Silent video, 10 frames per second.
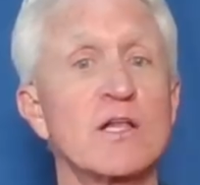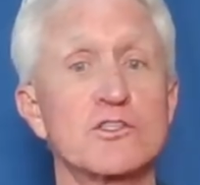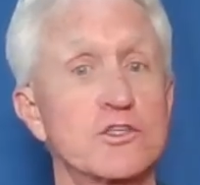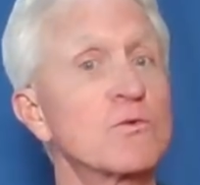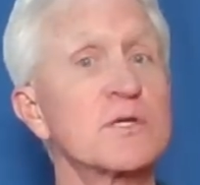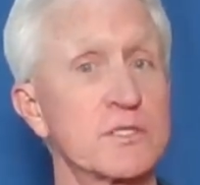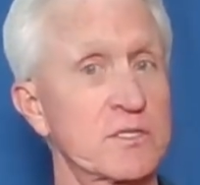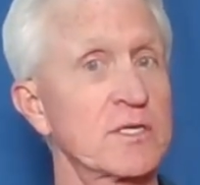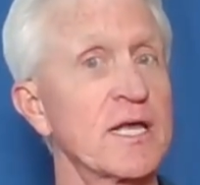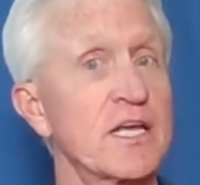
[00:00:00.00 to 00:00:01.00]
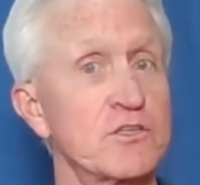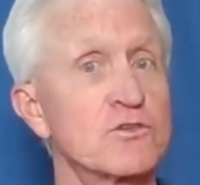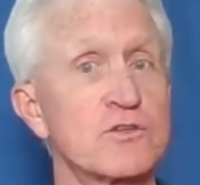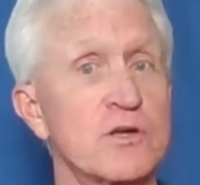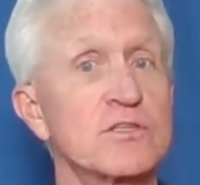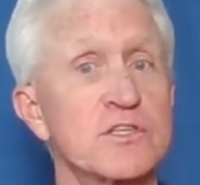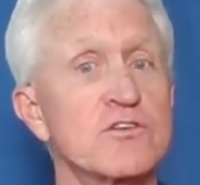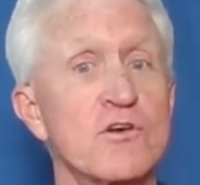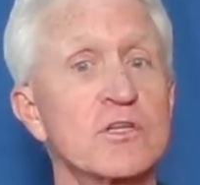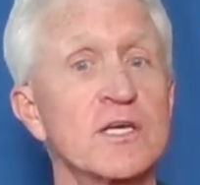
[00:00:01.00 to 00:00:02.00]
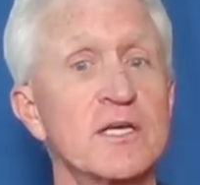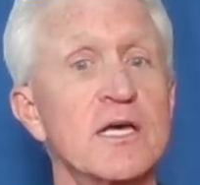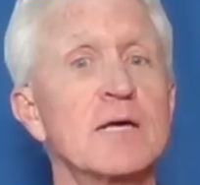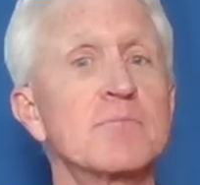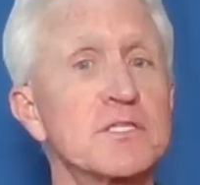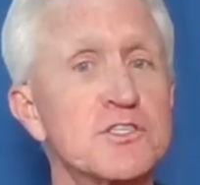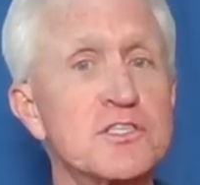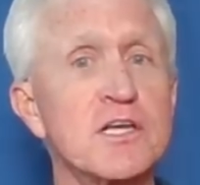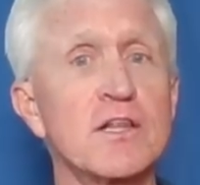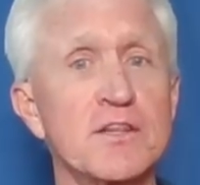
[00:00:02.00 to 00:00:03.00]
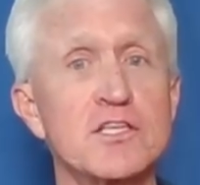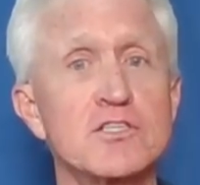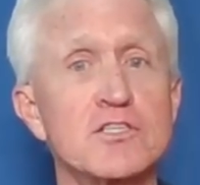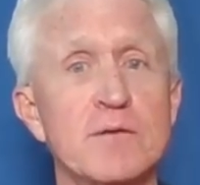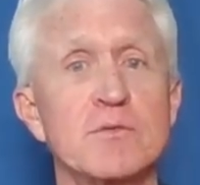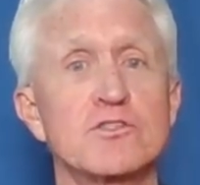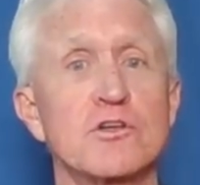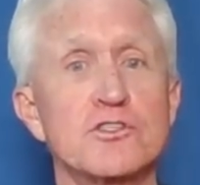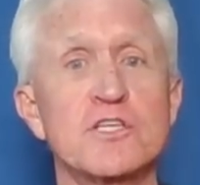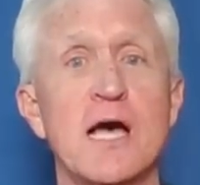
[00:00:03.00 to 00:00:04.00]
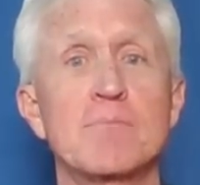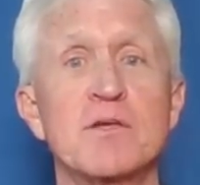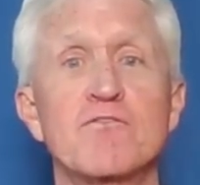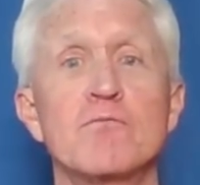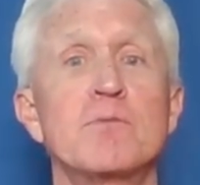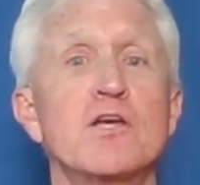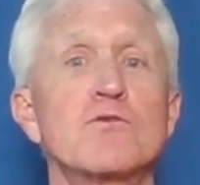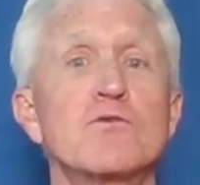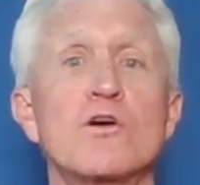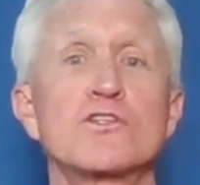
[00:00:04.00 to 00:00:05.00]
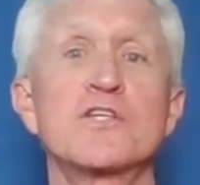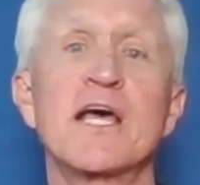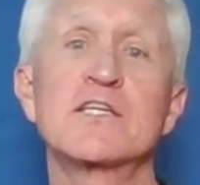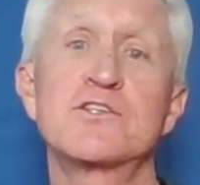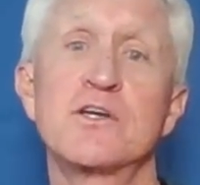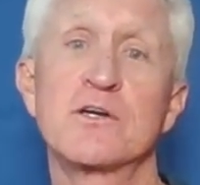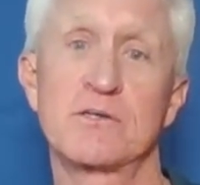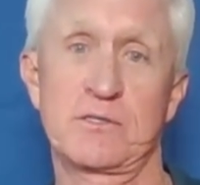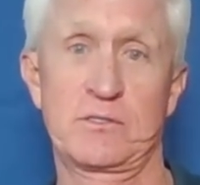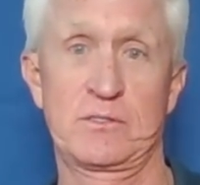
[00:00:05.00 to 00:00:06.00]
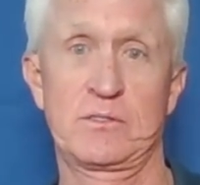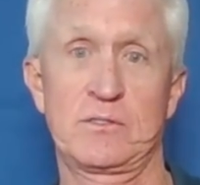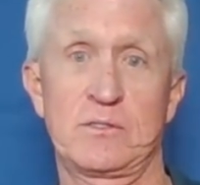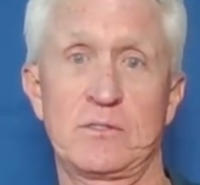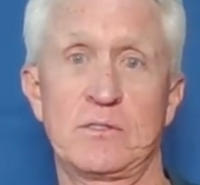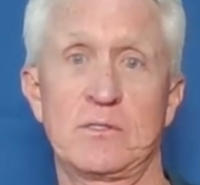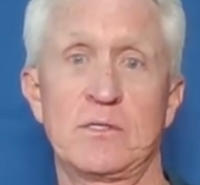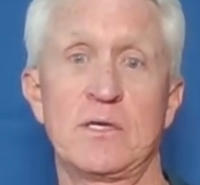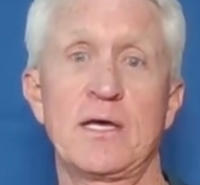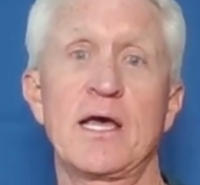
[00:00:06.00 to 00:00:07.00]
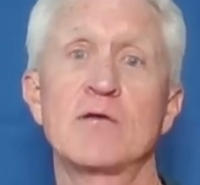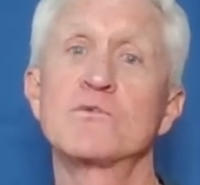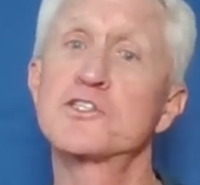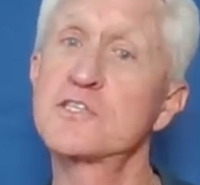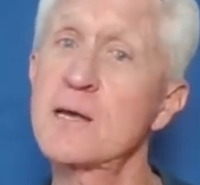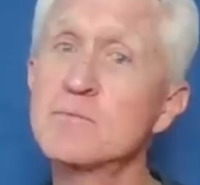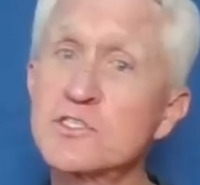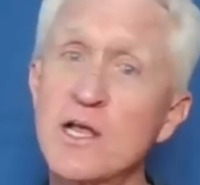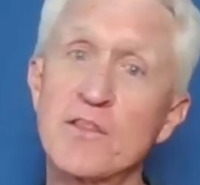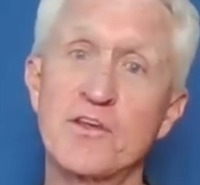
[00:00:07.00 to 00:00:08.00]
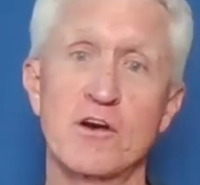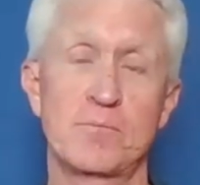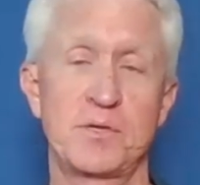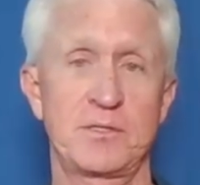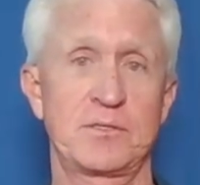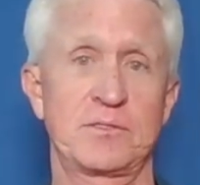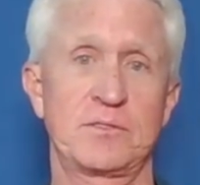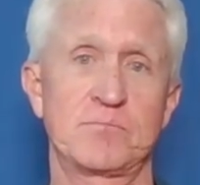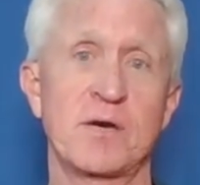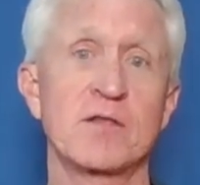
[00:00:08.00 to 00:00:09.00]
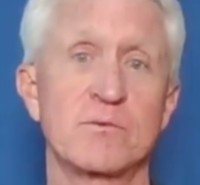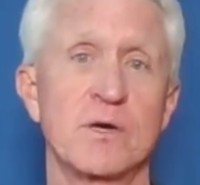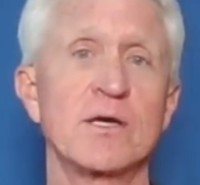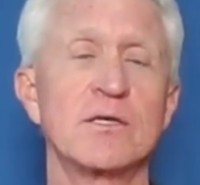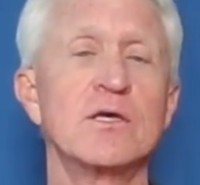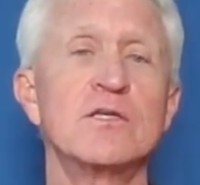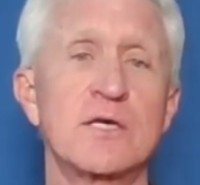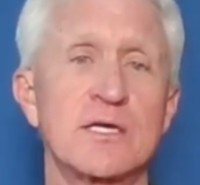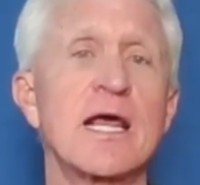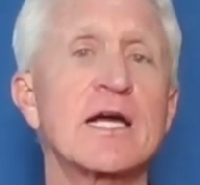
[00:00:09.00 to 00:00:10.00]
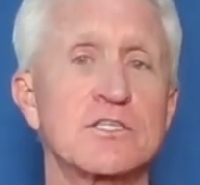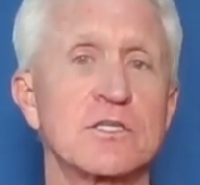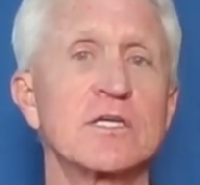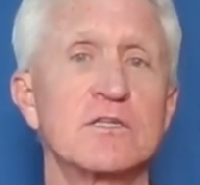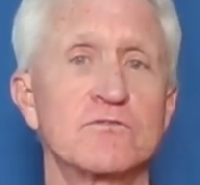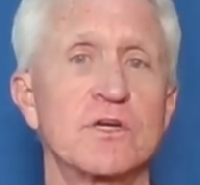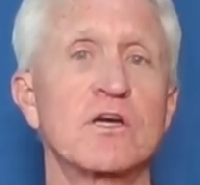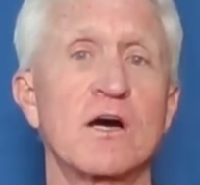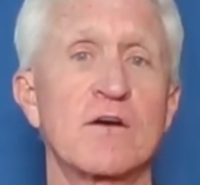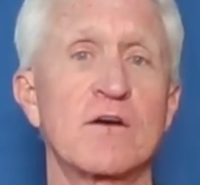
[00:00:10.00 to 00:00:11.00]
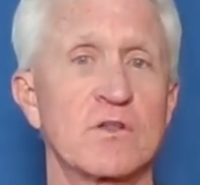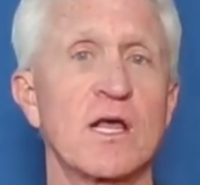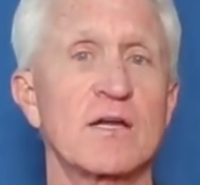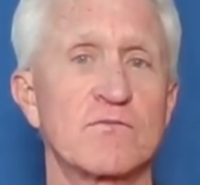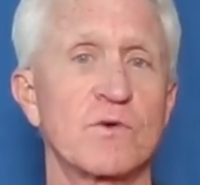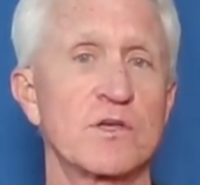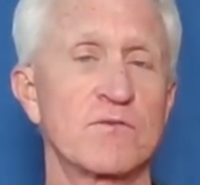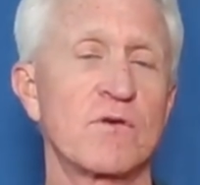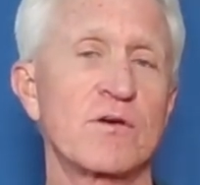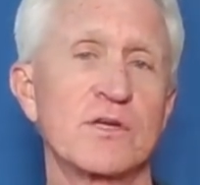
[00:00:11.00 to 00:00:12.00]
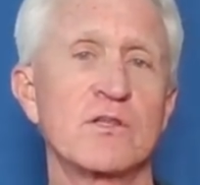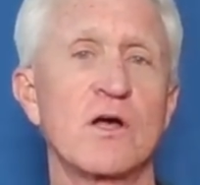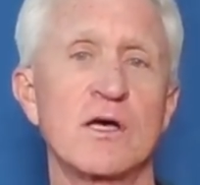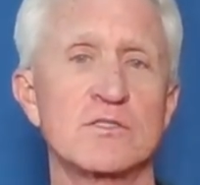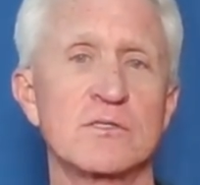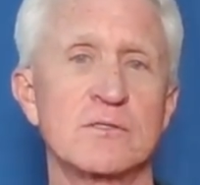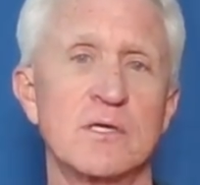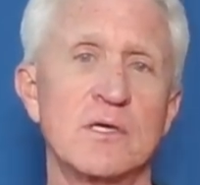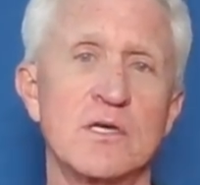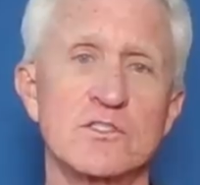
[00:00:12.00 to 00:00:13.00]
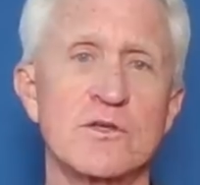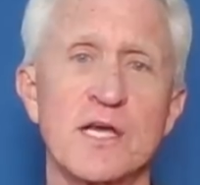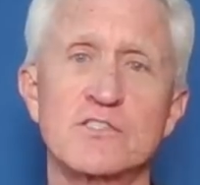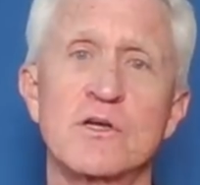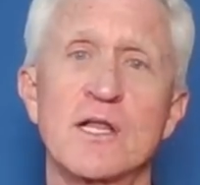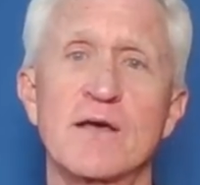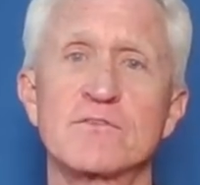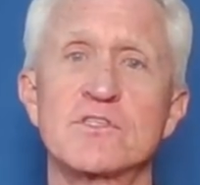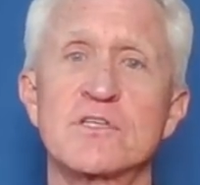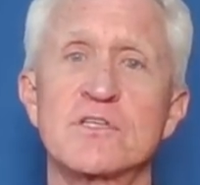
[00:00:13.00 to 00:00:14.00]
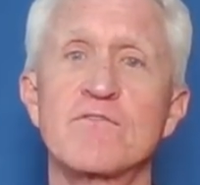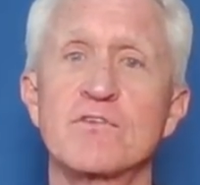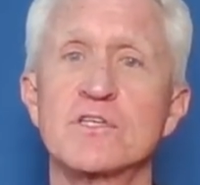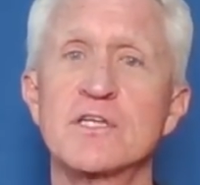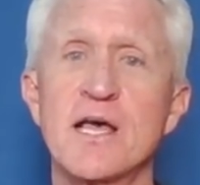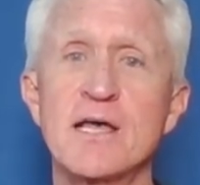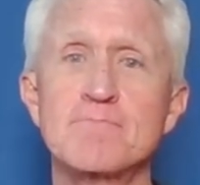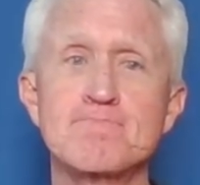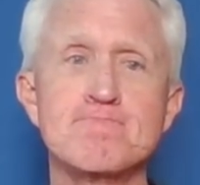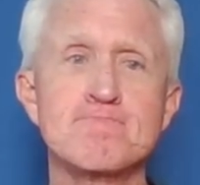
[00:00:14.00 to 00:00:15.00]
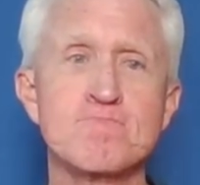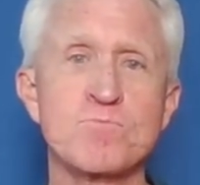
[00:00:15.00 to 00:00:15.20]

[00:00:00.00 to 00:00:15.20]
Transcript: as well as you would have done had you started it early, but still, these treatments will stop you from being worse next year. And with stem cell therapy, by the way, you can actually recover a lot of what you've already lost. So that's all I have to say for today.